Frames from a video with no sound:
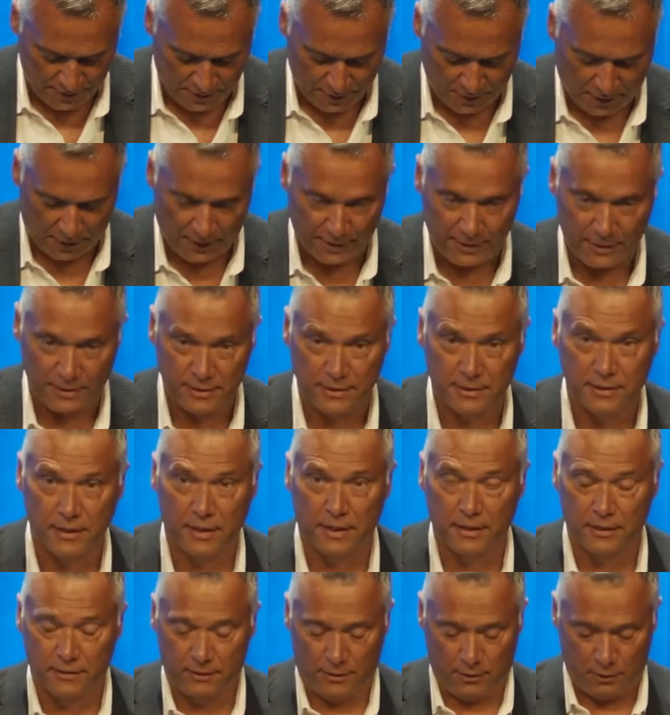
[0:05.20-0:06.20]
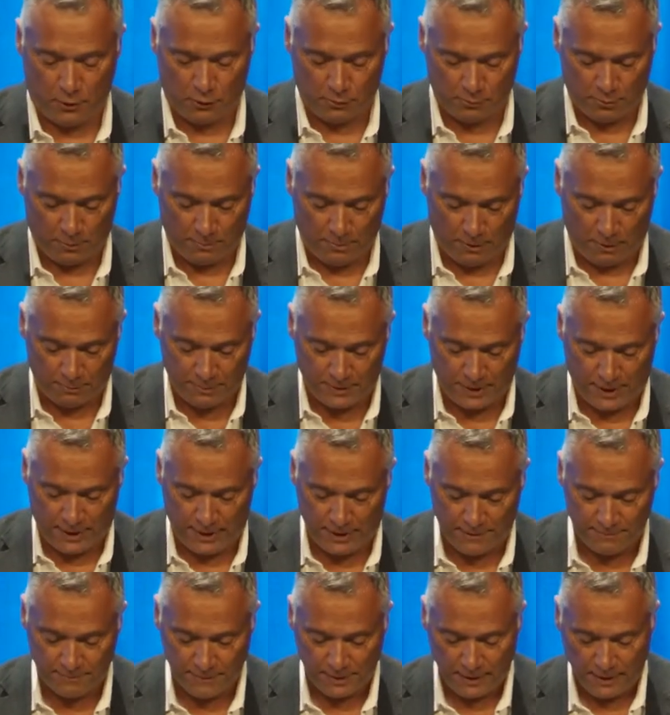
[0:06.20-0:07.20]
tonight is uh, the Honourable Bob
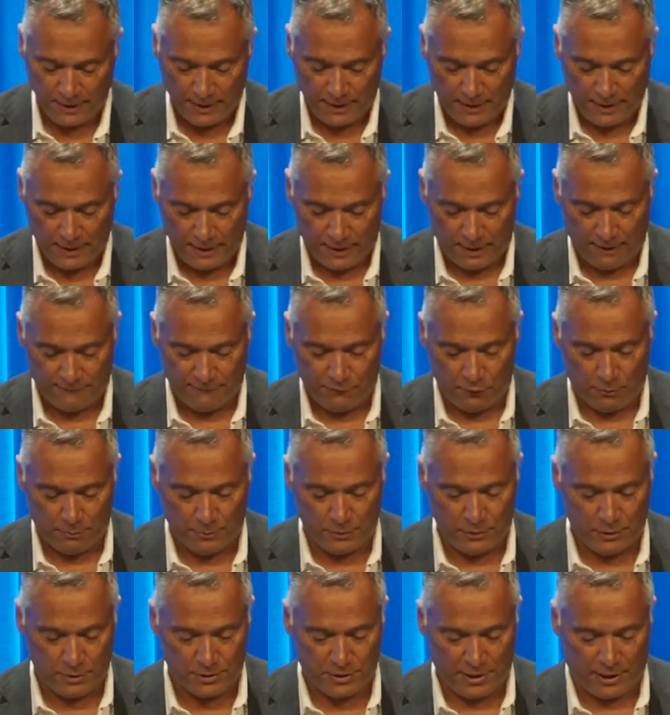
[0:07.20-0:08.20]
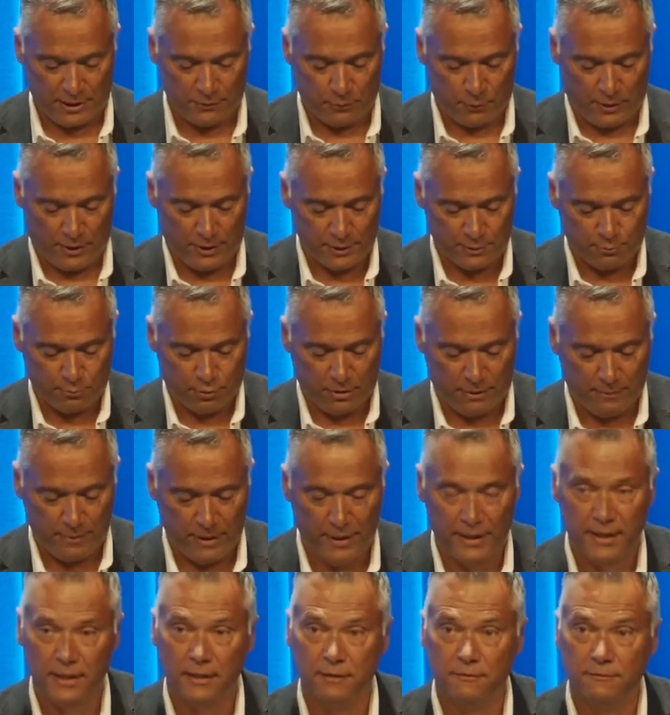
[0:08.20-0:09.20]
Carr, uh, former New South Wales
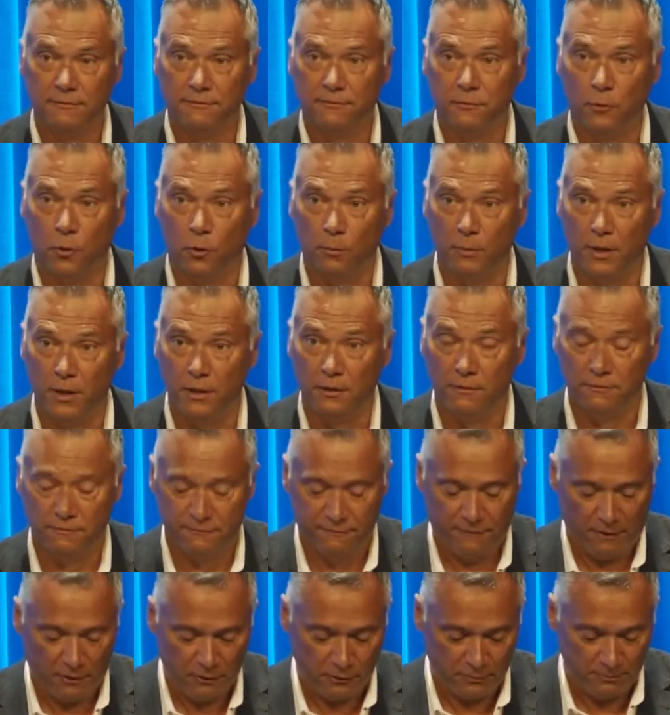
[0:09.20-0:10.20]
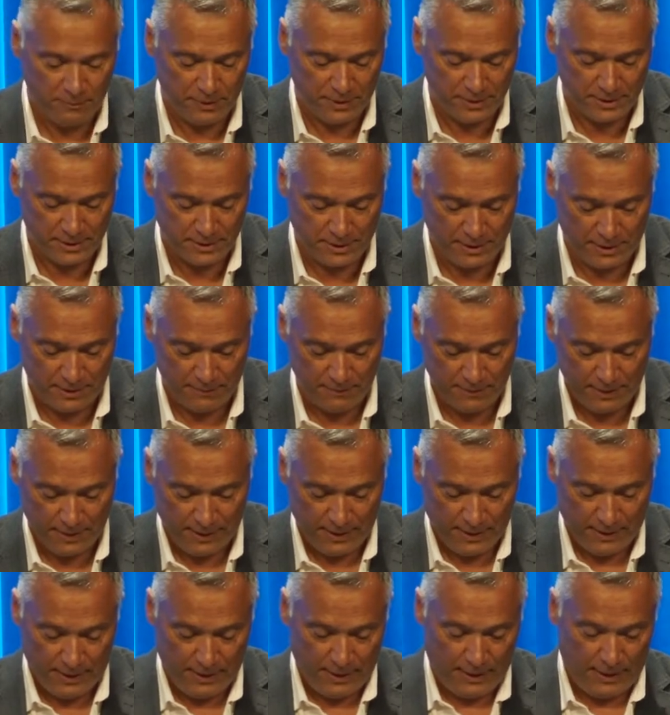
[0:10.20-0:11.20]
Premier, former Foreign Minister.
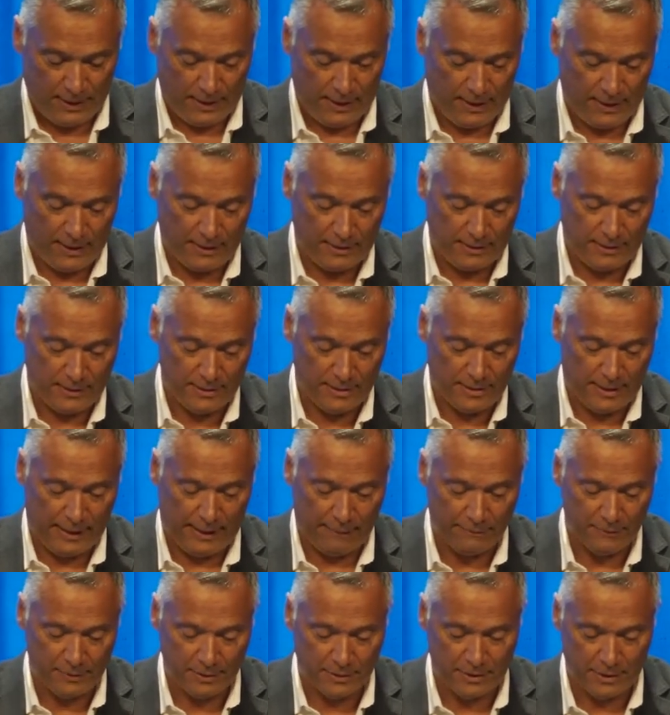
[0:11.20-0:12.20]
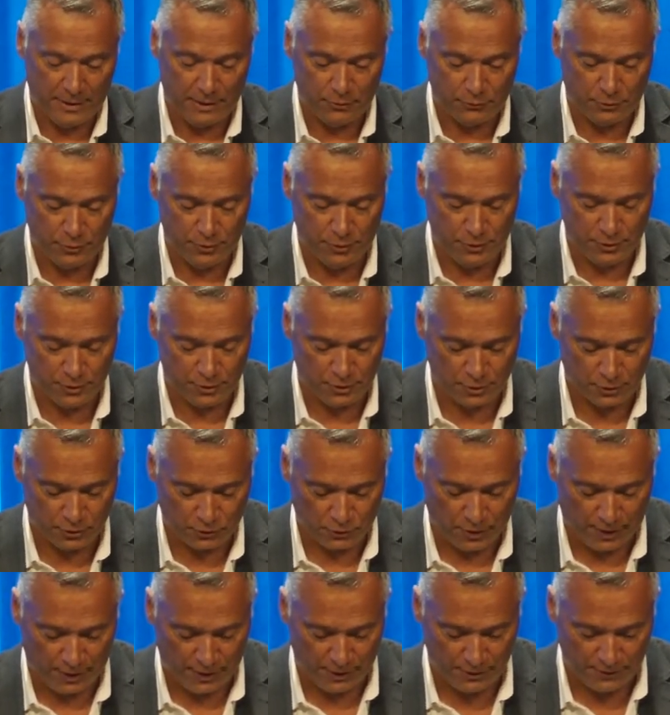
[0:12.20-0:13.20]
Uh, his cabinet introduced
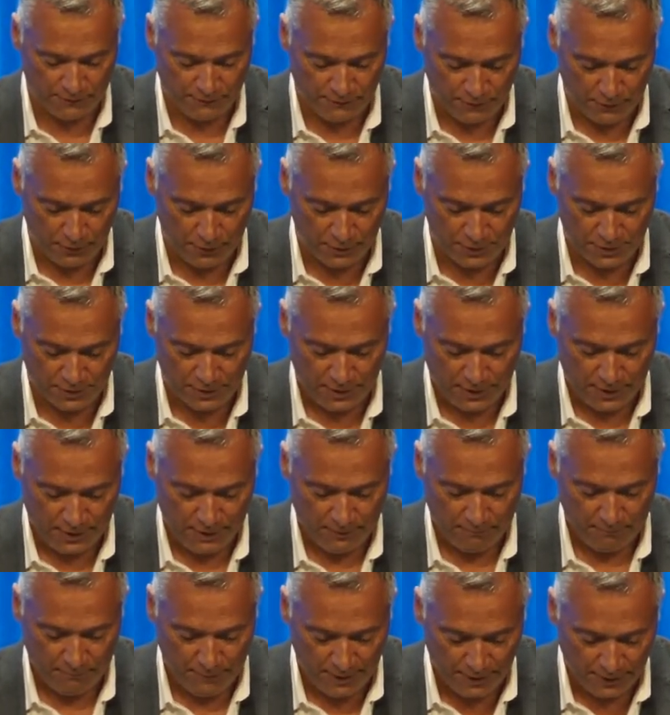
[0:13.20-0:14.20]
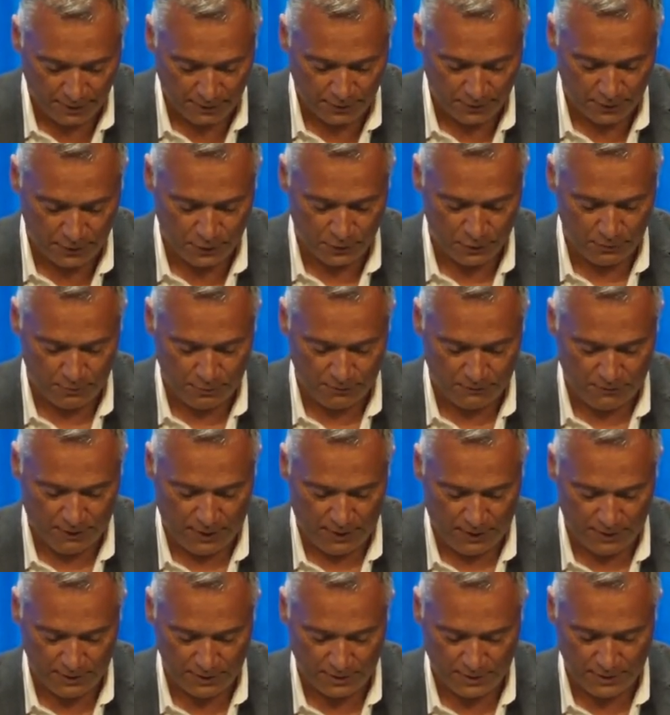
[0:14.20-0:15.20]
Australia's first medically
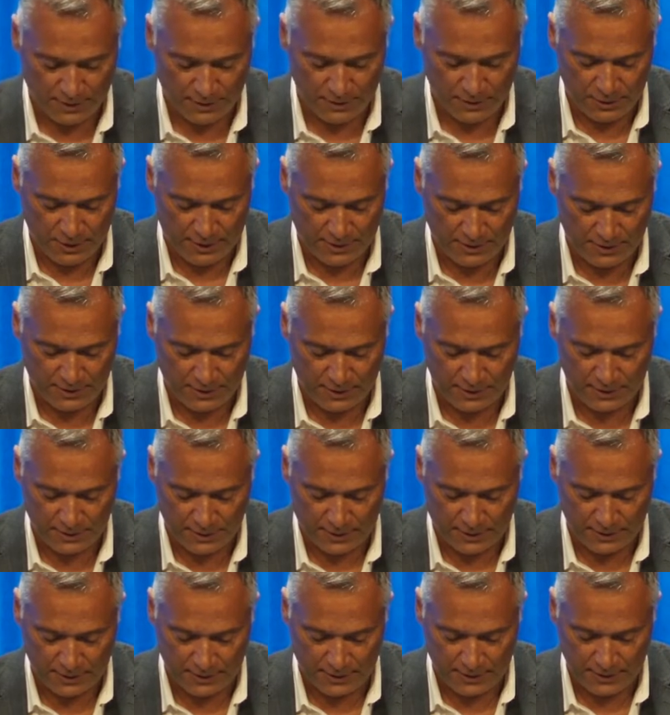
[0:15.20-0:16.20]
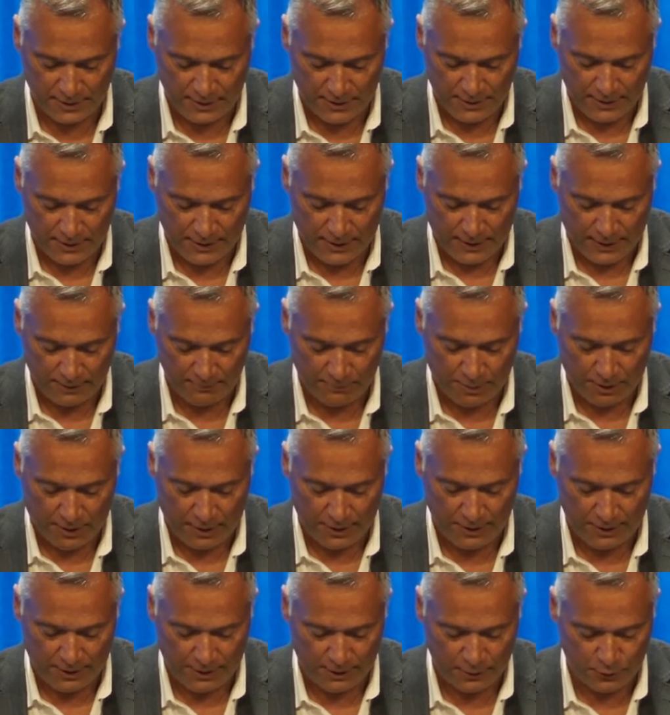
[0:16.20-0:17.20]
supervised injecting centre and
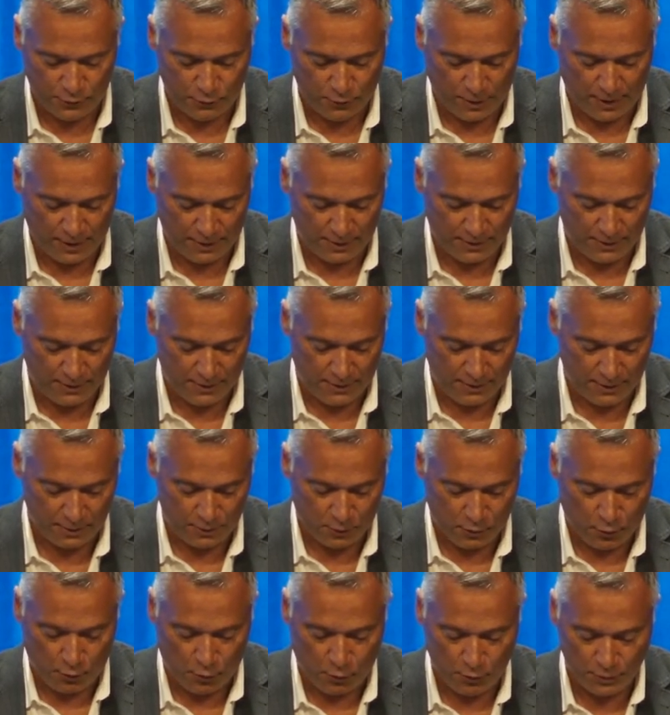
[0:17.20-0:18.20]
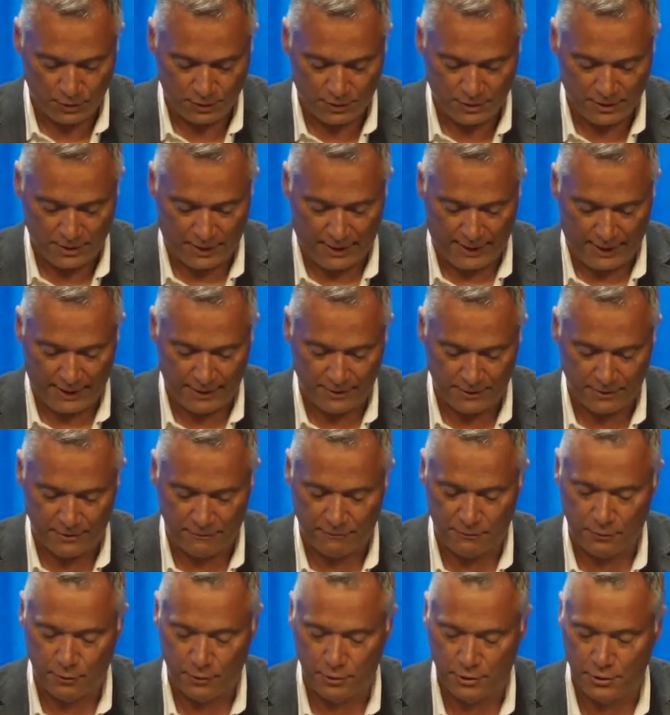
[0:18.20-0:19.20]
pioneered drug courts and
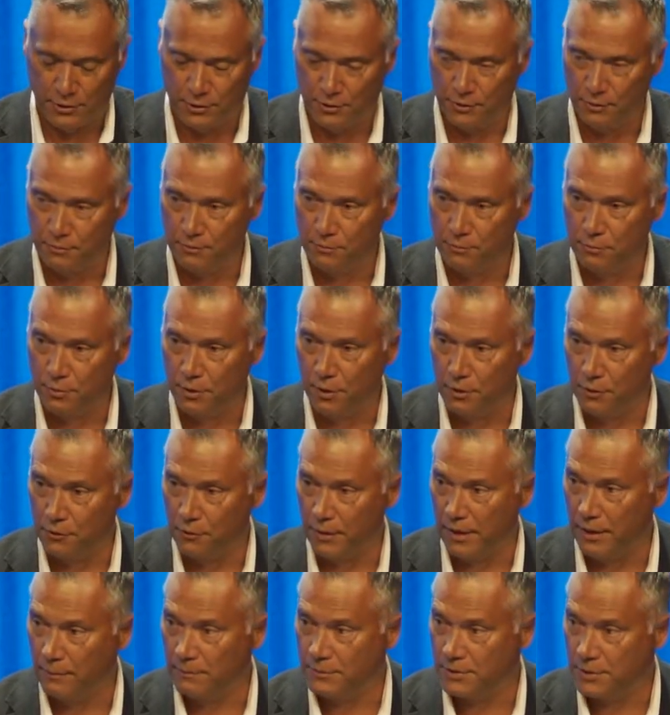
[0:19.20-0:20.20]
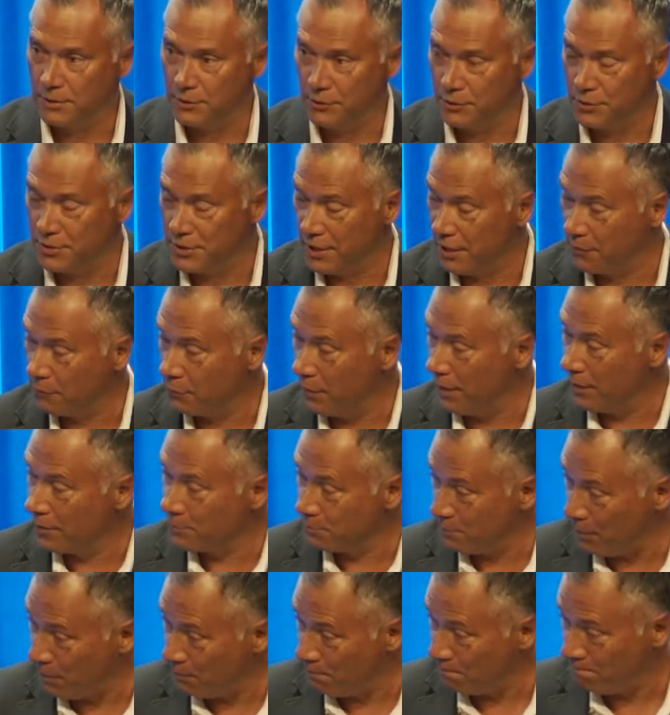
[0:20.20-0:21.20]
diversion programs in New South Wales.
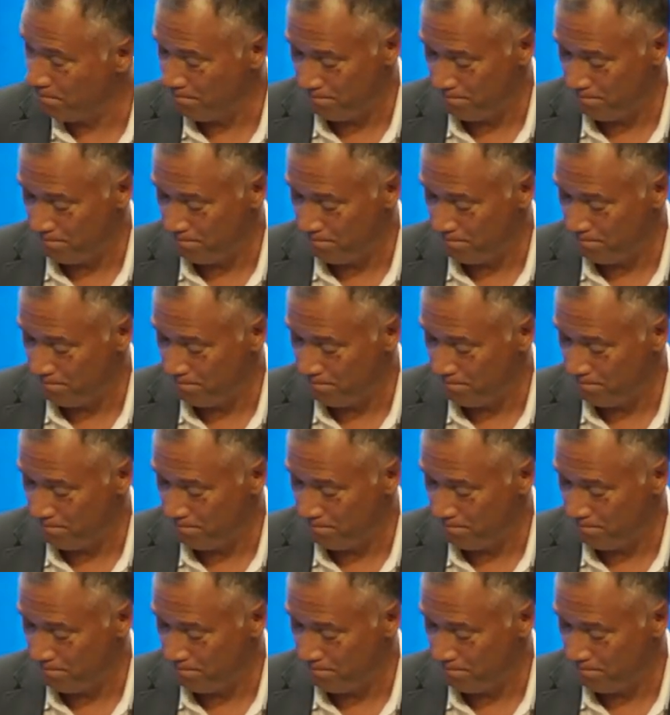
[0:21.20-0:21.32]
Bob.